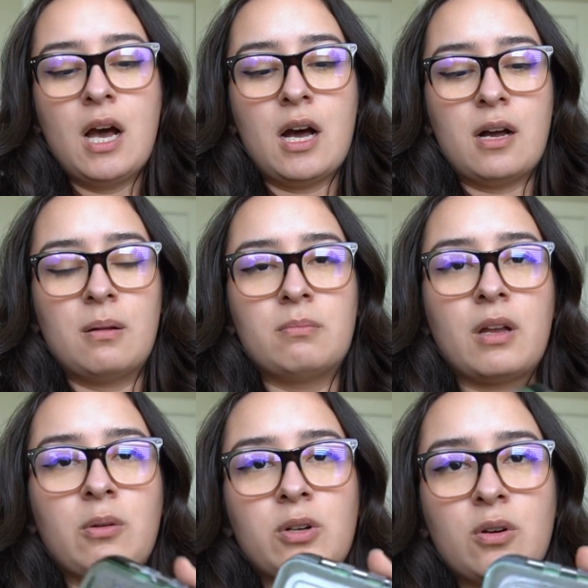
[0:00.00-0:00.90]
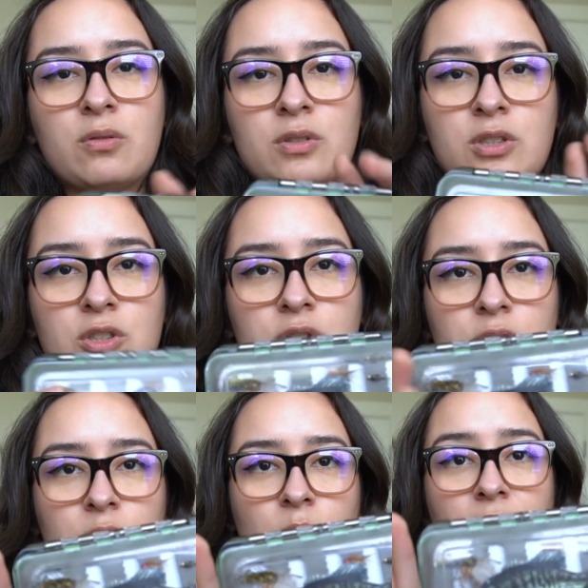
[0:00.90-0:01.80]
I went over
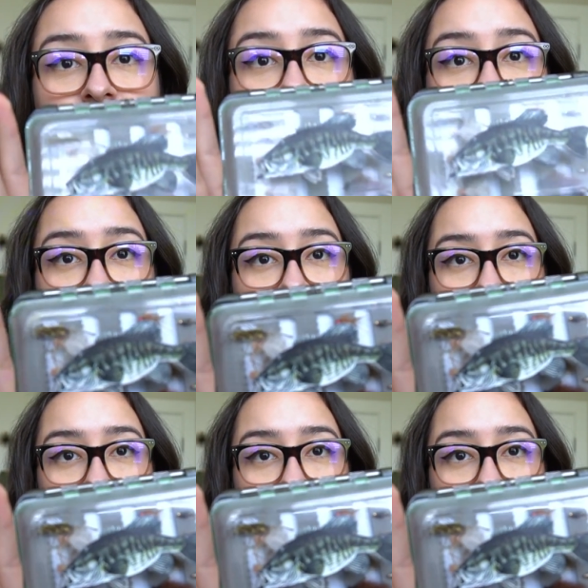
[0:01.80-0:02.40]
to Living